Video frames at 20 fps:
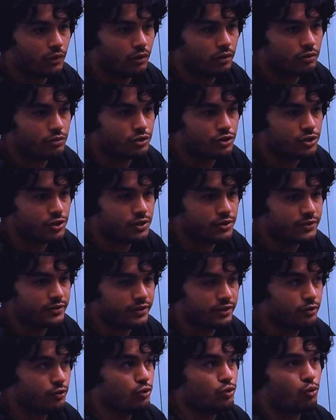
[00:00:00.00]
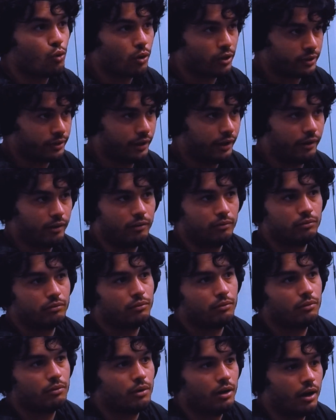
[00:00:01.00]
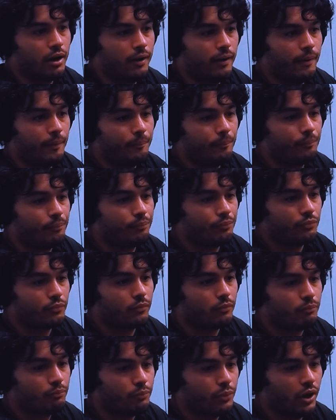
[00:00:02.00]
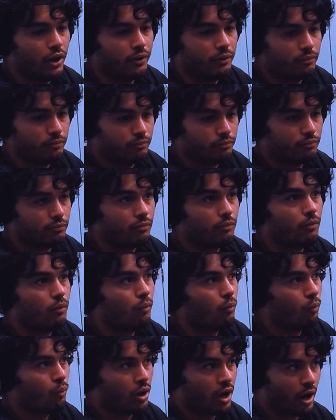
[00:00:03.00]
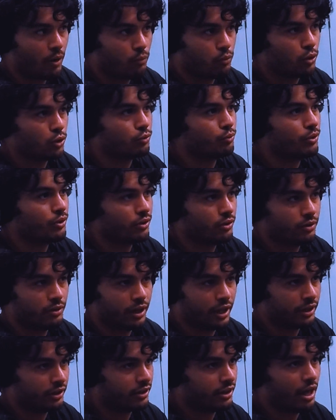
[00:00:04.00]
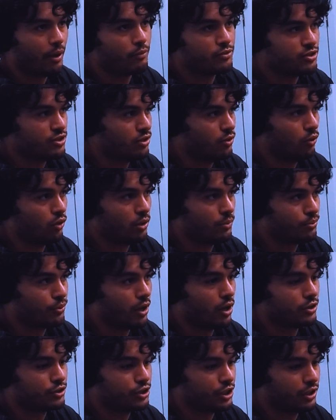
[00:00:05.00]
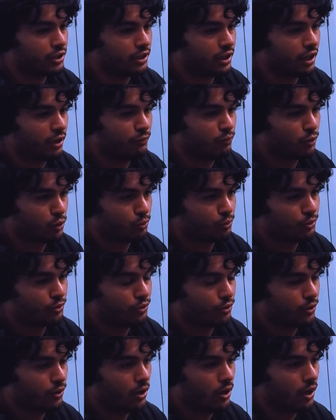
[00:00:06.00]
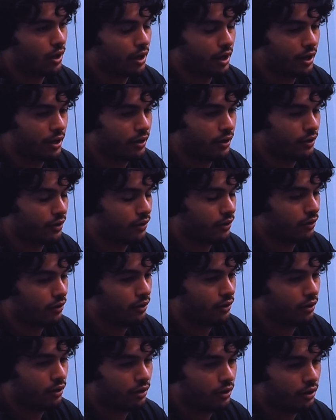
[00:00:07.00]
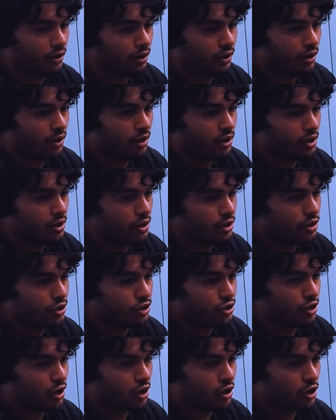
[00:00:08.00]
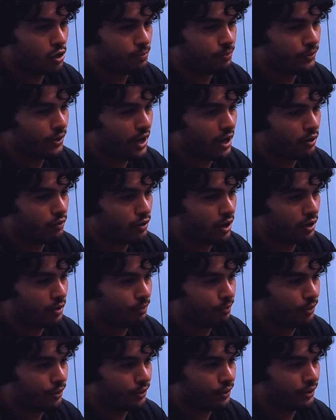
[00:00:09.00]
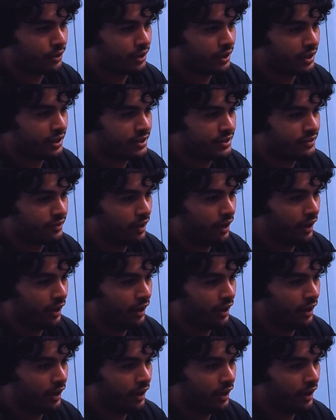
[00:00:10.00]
She's in New York now. But when I worked with, that was the only project that I worked with her on, and her playing Greta Burton is